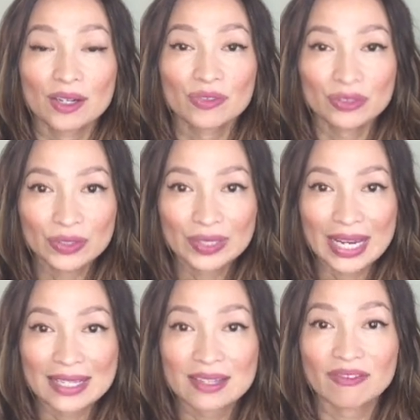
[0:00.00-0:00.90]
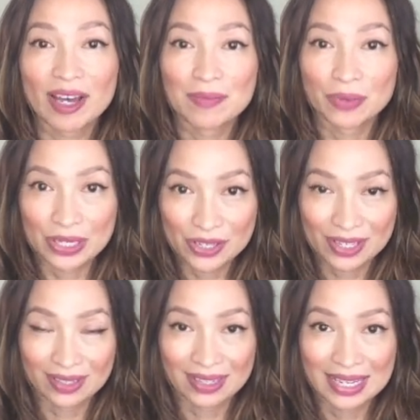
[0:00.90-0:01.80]
Food has a
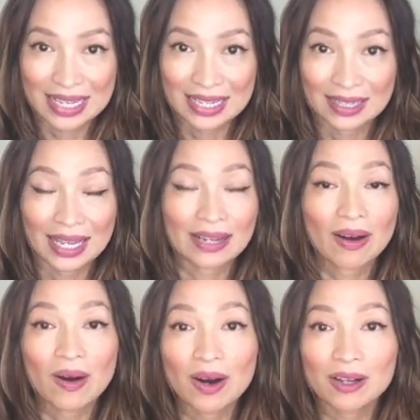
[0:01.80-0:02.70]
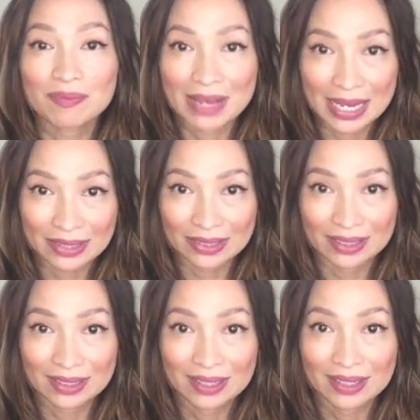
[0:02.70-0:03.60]
vibration. Like all
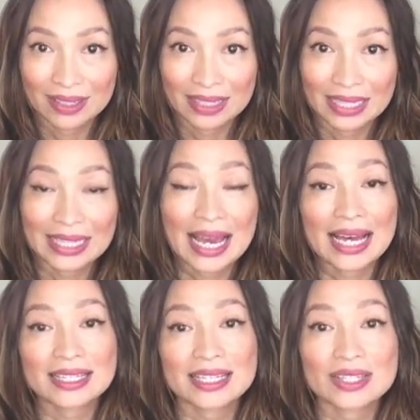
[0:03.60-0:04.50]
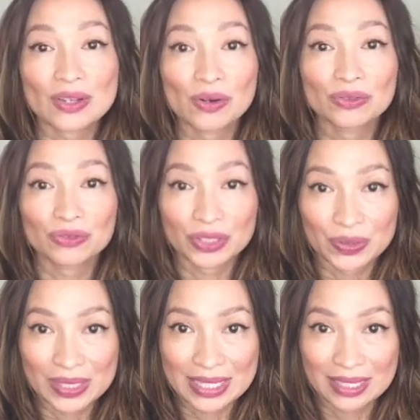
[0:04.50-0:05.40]
matter, it has its own
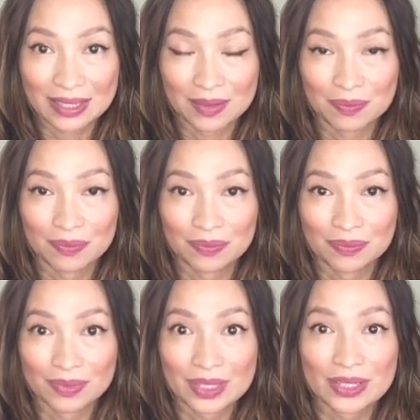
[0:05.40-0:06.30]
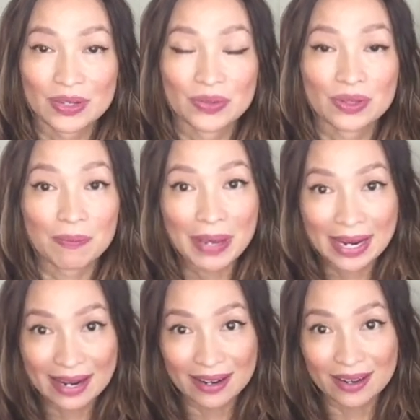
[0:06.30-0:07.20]
frequency. So the
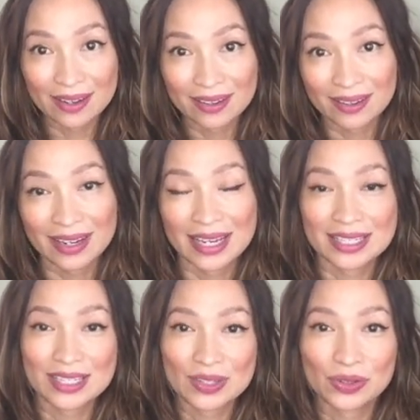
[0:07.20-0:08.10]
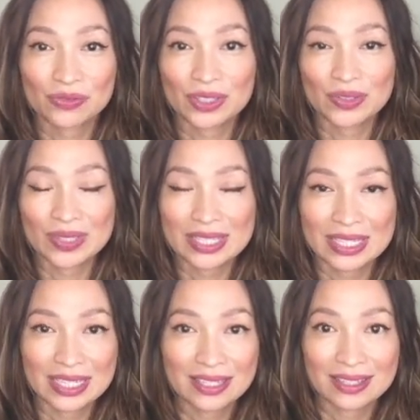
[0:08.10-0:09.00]
pear has its own
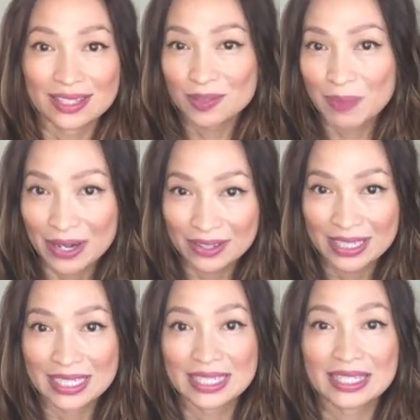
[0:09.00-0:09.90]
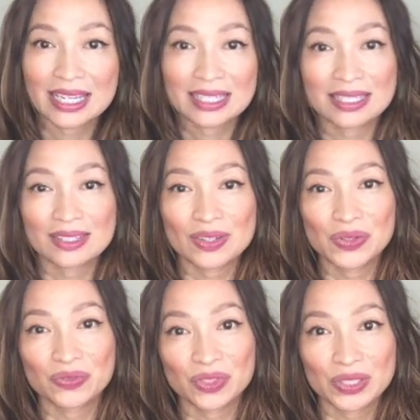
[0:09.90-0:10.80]
frequency, the asparagus has its
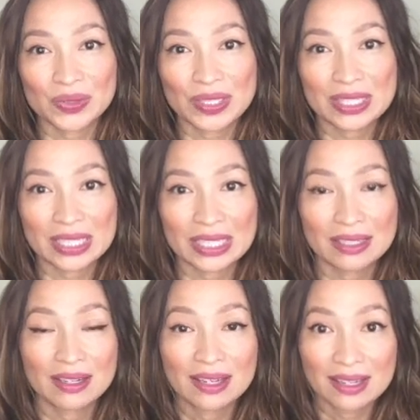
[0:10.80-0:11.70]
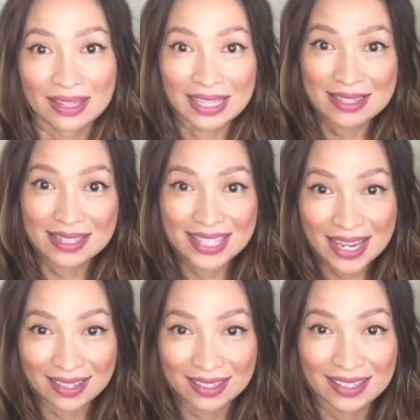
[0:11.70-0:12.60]
own frequency, that
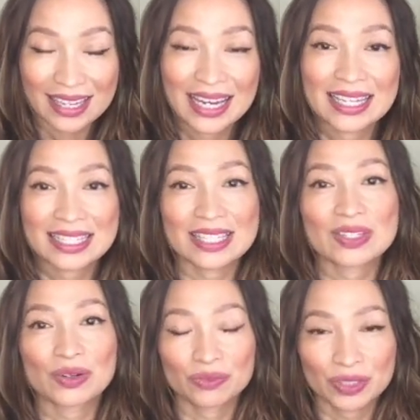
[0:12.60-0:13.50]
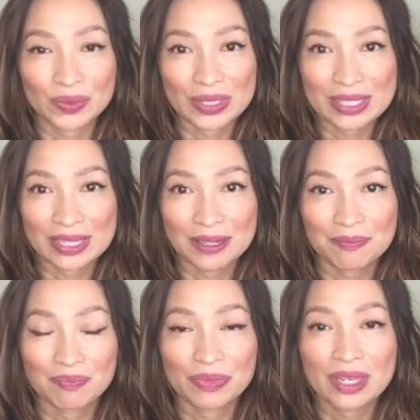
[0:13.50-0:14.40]
steak has its own frequency.
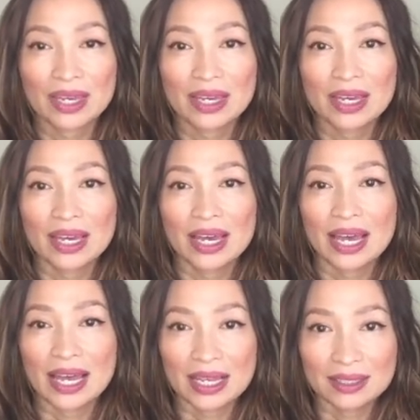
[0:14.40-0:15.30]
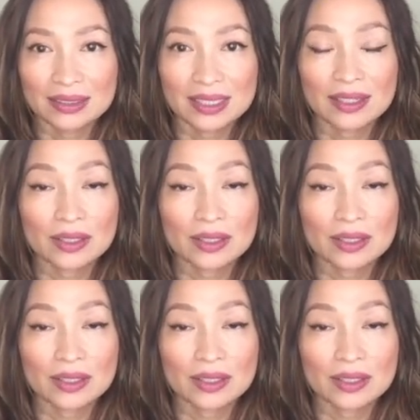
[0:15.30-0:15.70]
And